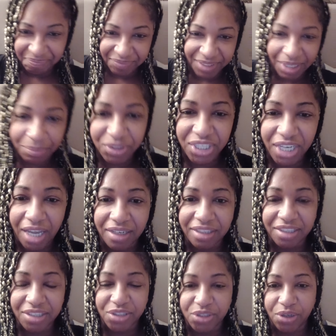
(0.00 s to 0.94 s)
I'm
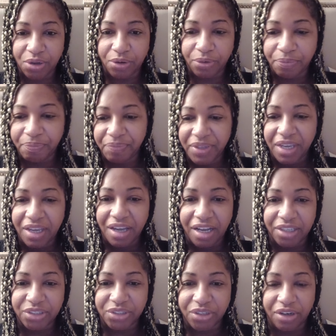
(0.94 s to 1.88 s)
channeling, so
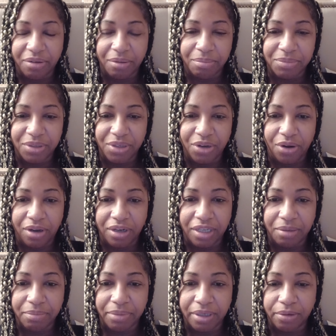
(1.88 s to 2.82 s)
I start I'm
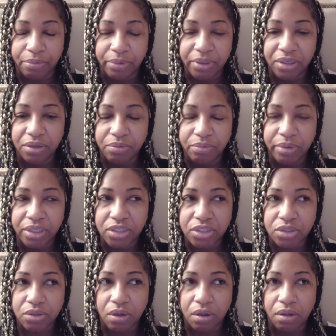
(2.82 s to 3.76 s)
yawning, but we we
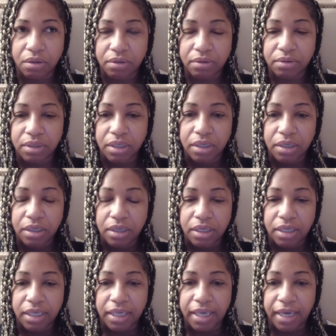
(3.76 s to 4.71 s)
just all
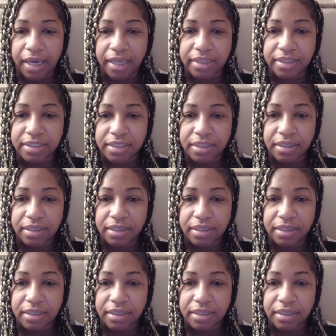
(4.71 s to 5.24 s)
get